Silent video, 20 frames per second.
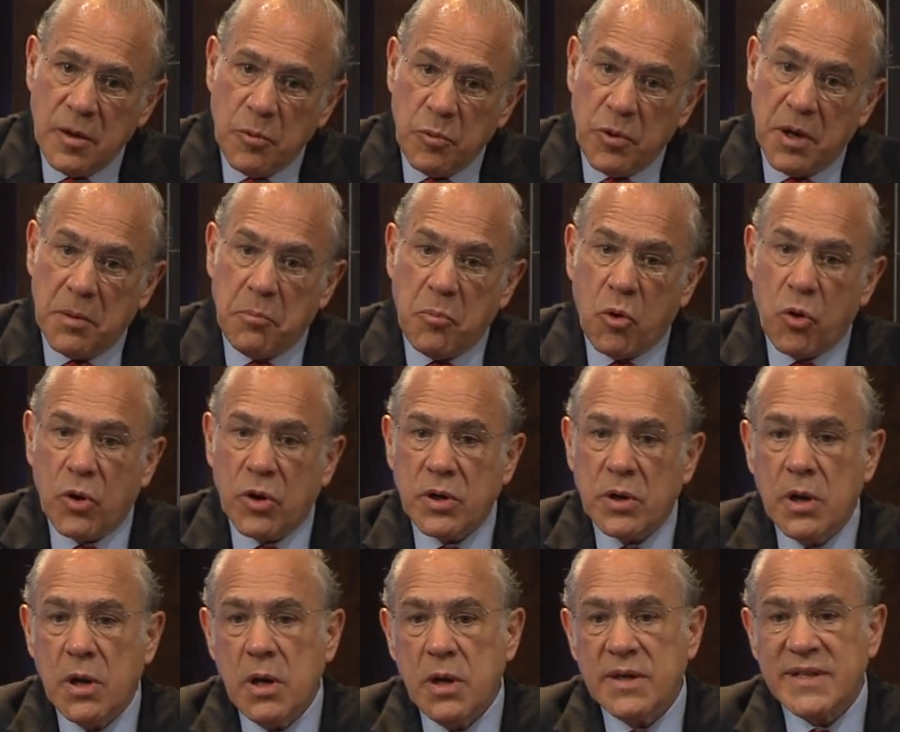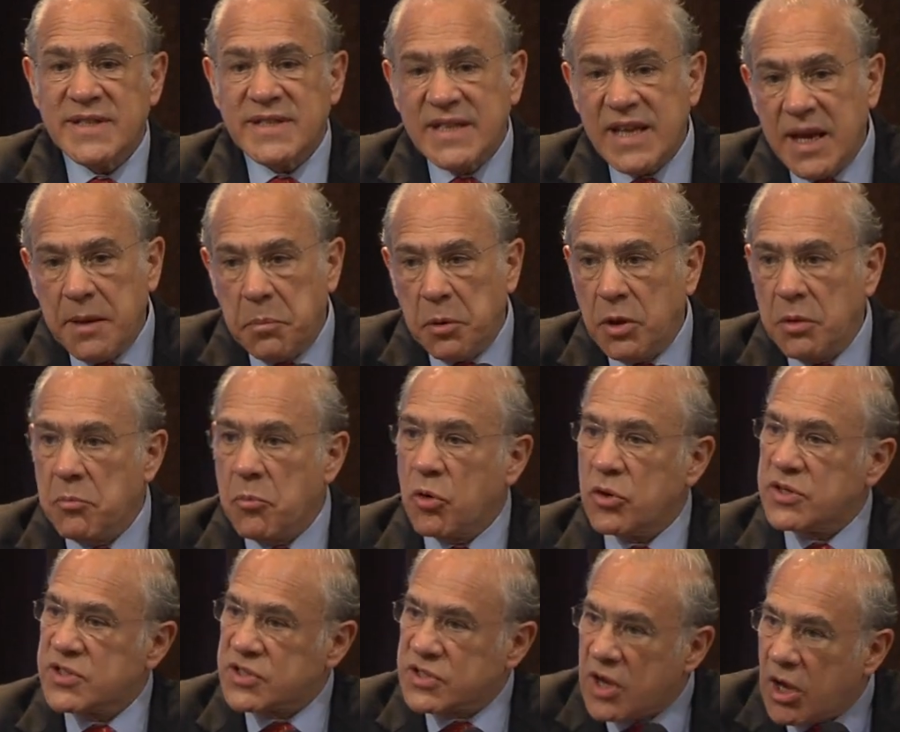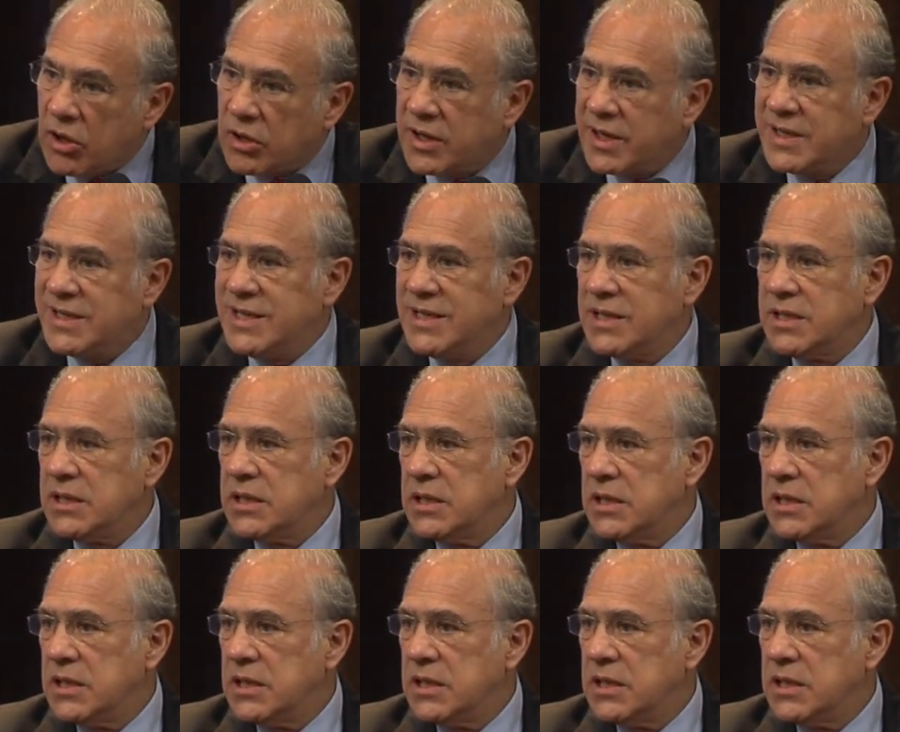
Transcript: We're more stable, more solid.